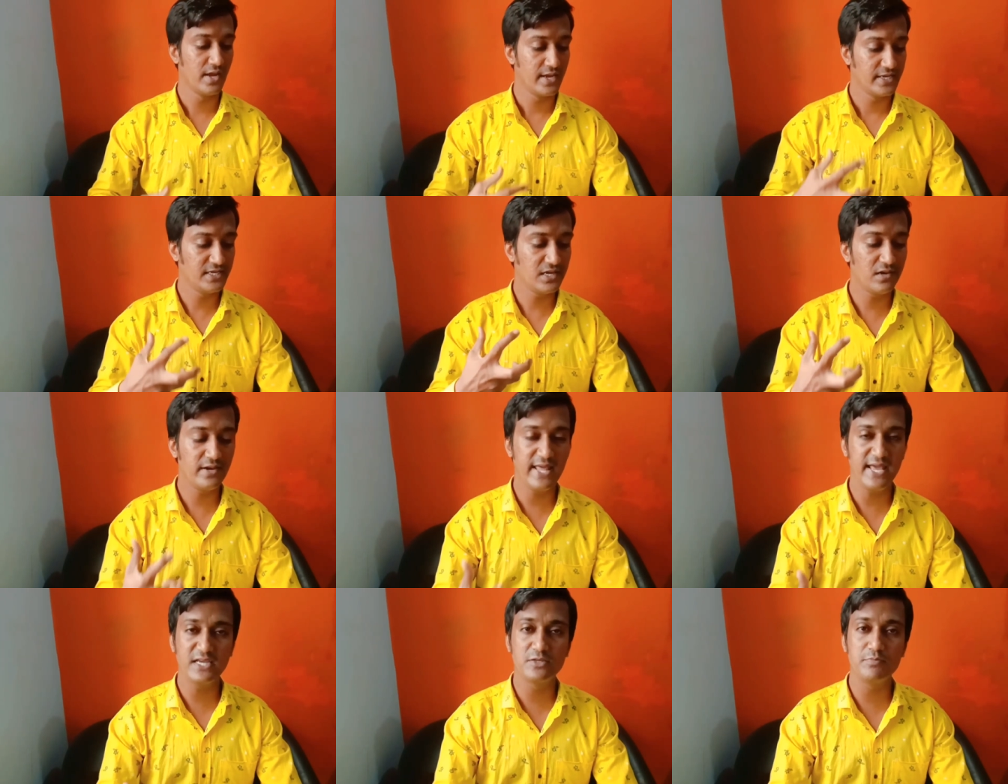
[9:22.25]
Here
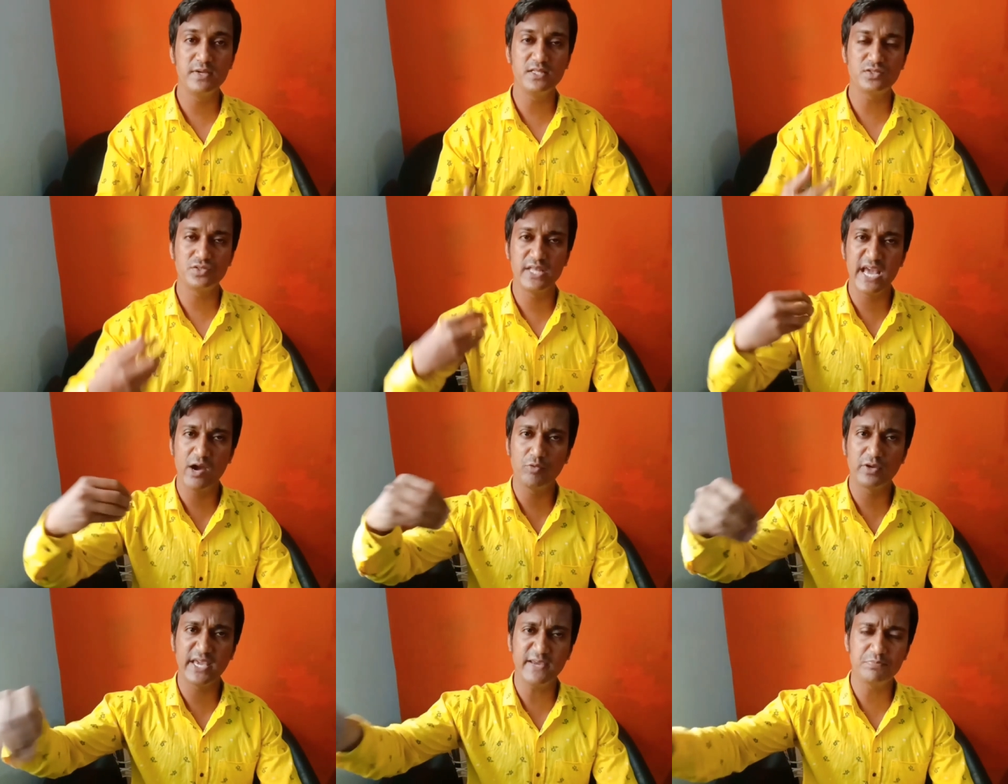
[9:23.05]
necked means they
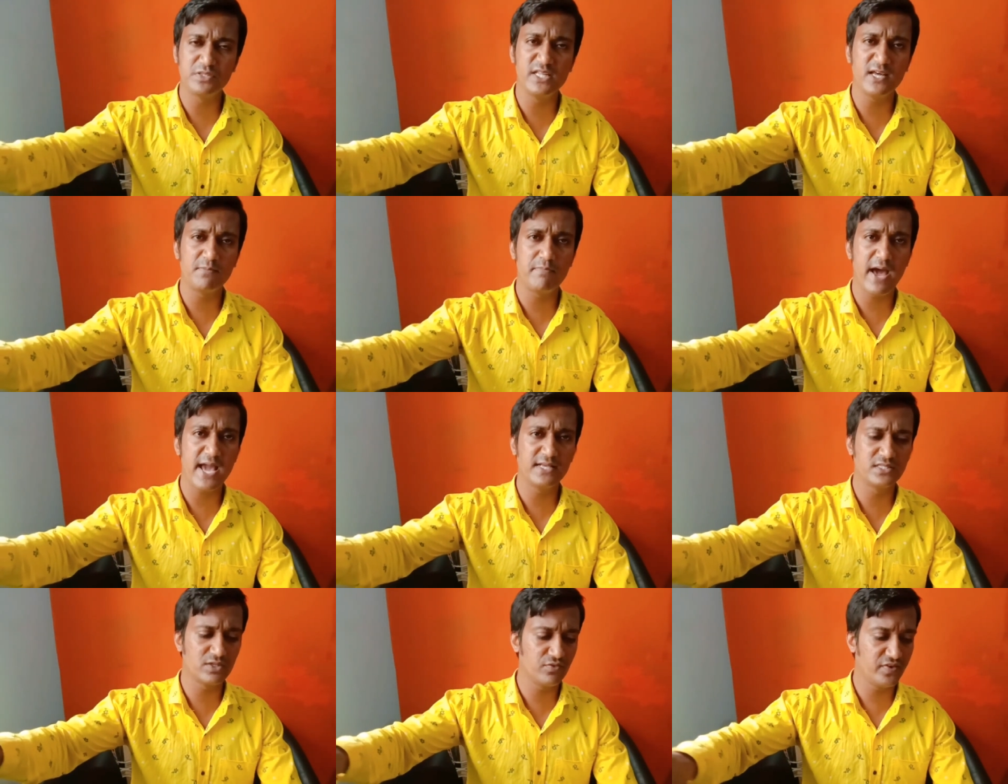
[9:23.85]
have kept their
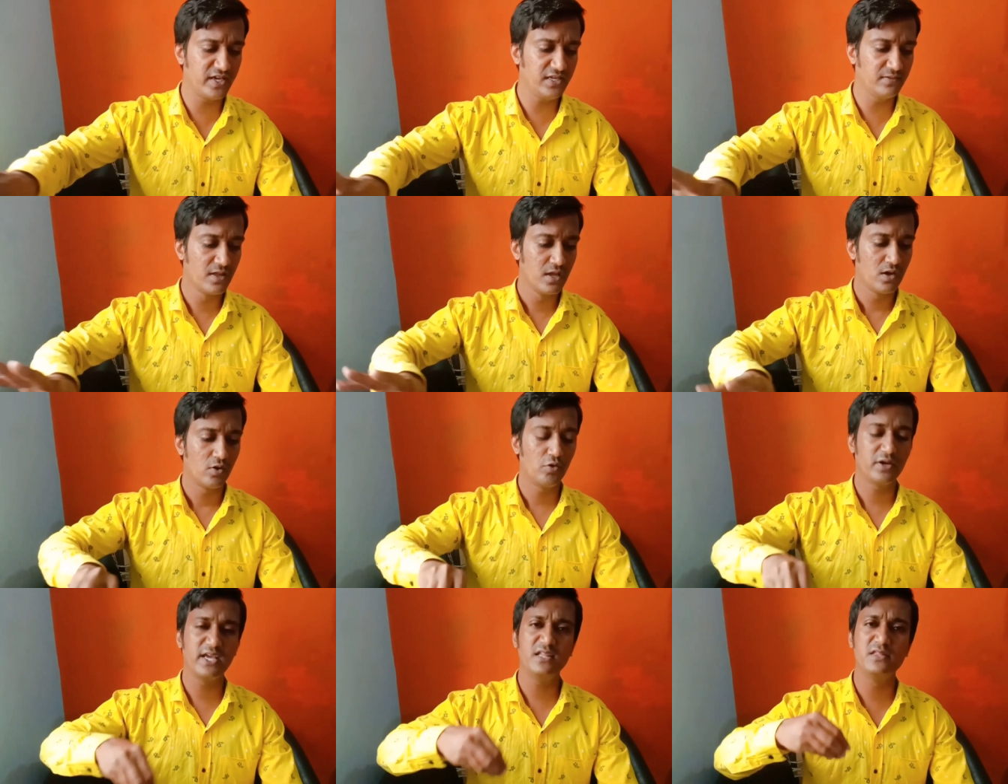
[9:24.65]
bags away
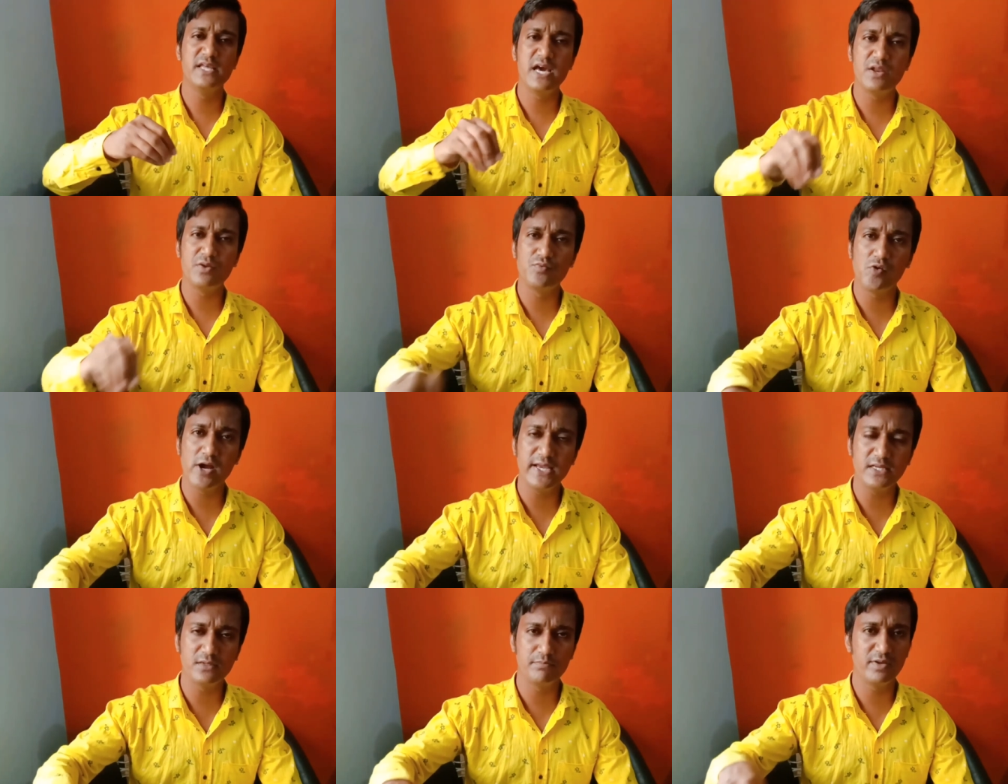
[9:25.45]
okay they are
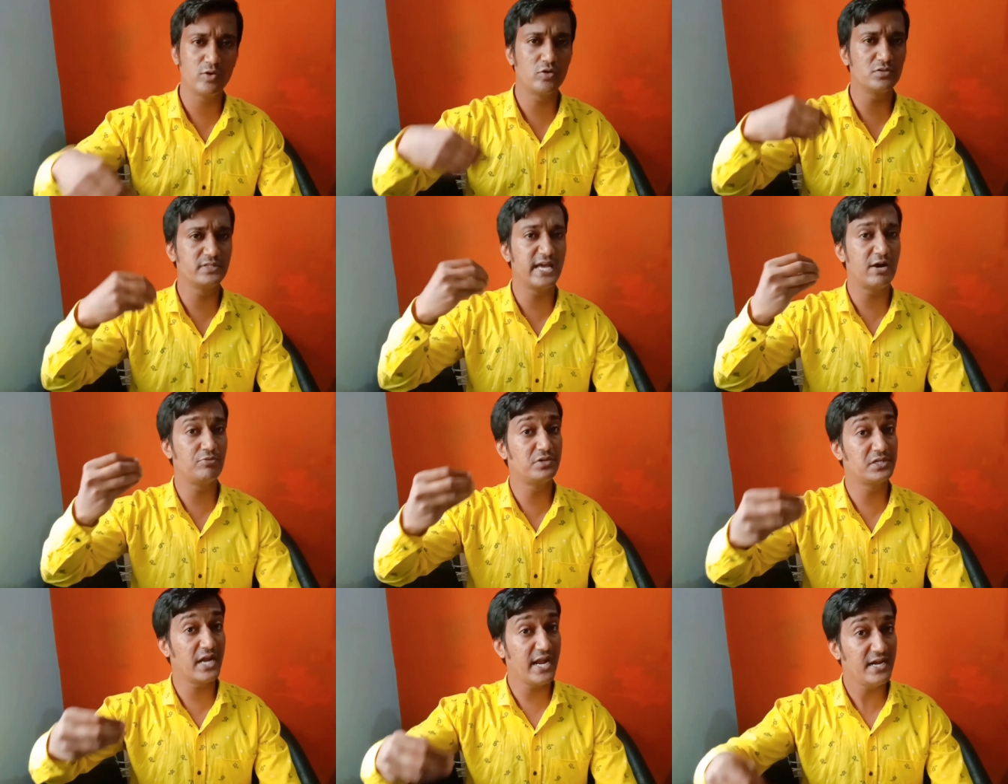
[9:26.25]
white because they
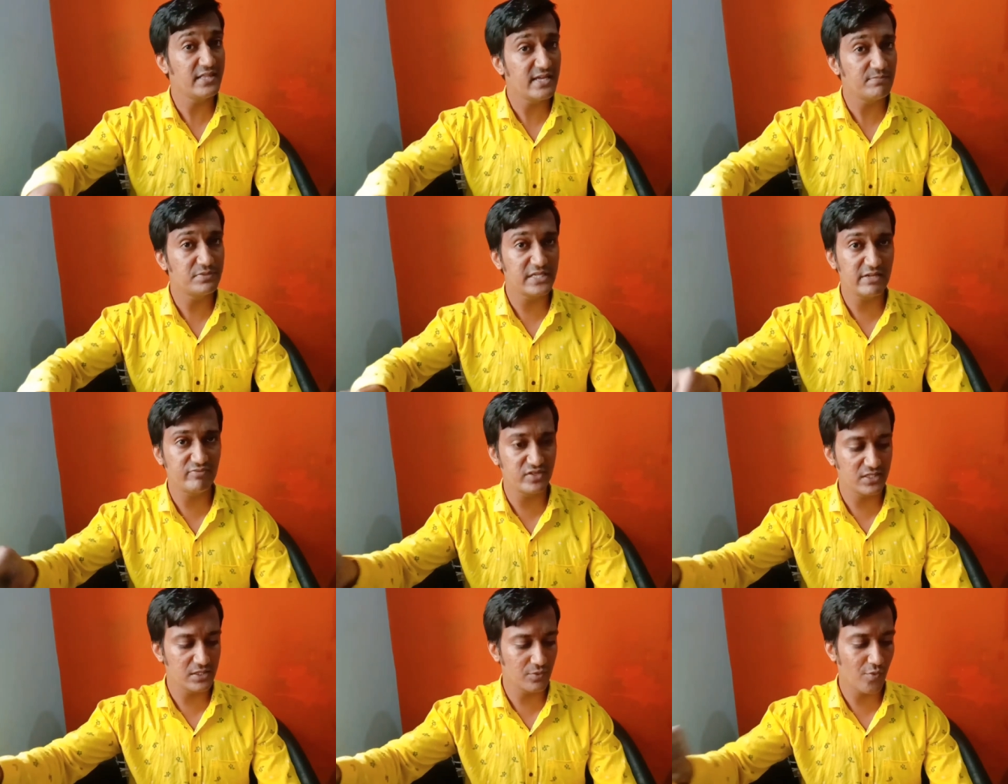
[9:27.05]
have dried
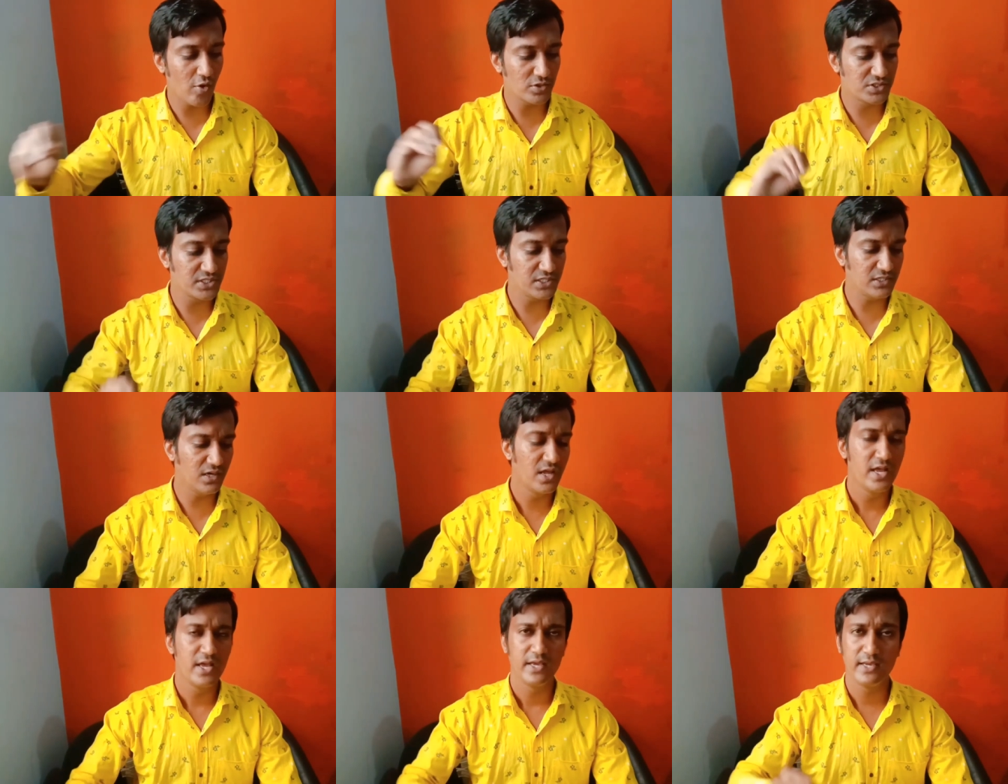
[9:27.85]
themselves in the water
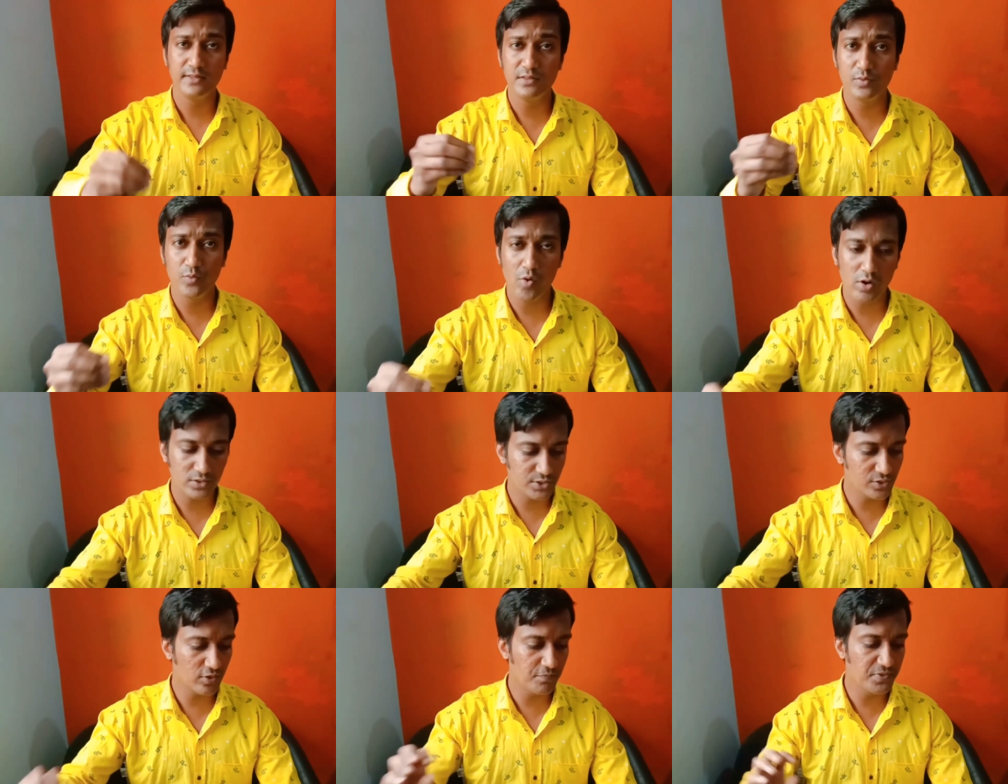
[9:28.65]
in the
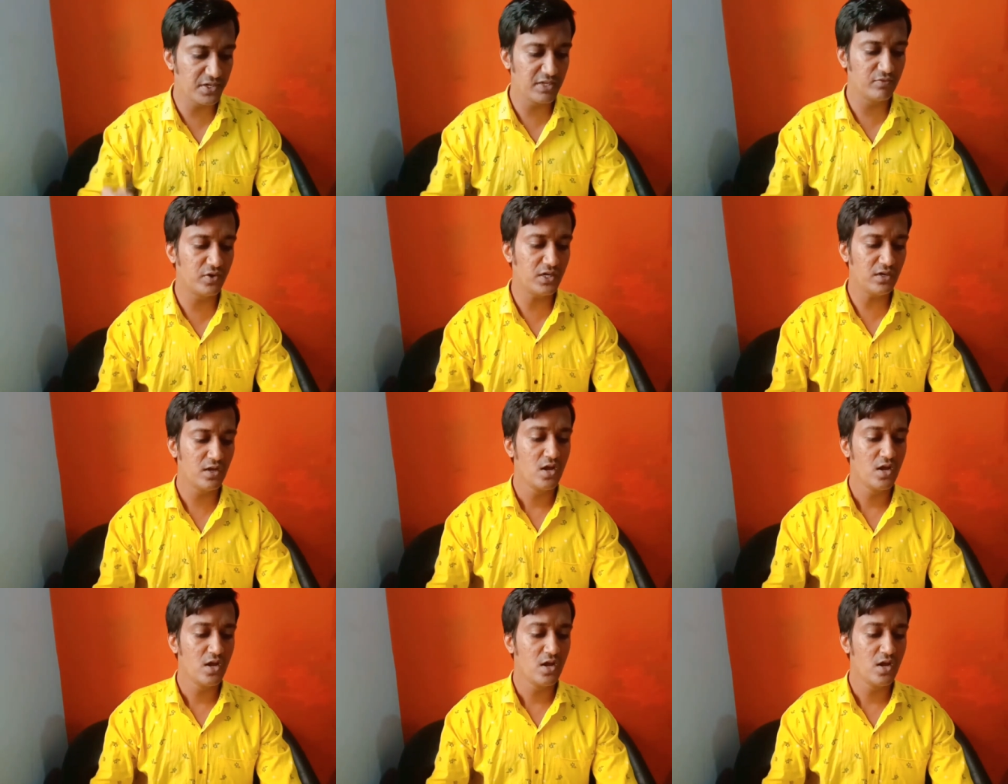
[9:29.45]
water of the river